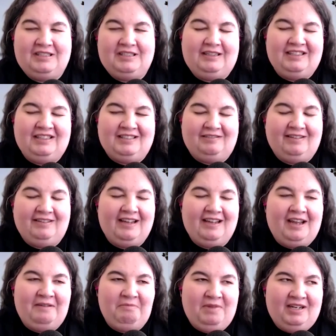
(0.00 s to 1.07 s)
It's it's a,
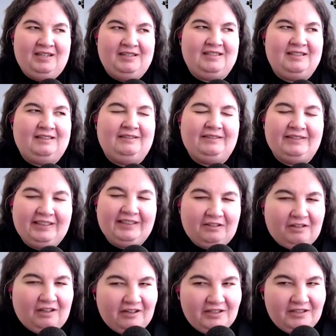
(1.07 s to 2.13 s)
I admit it's a
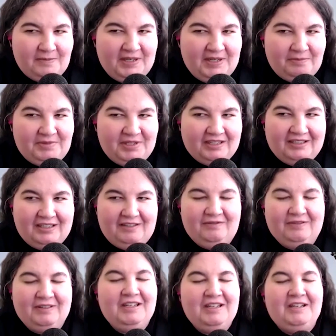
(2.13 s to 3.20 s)
little hard to be
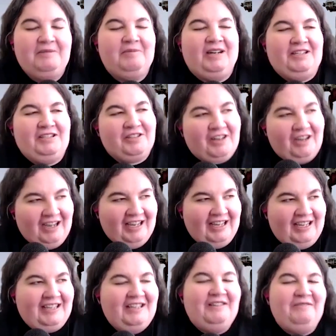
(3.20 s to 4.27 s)
objective, but I
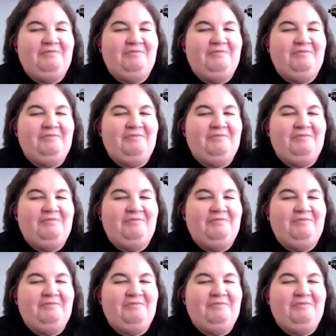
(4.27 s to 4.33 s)
try.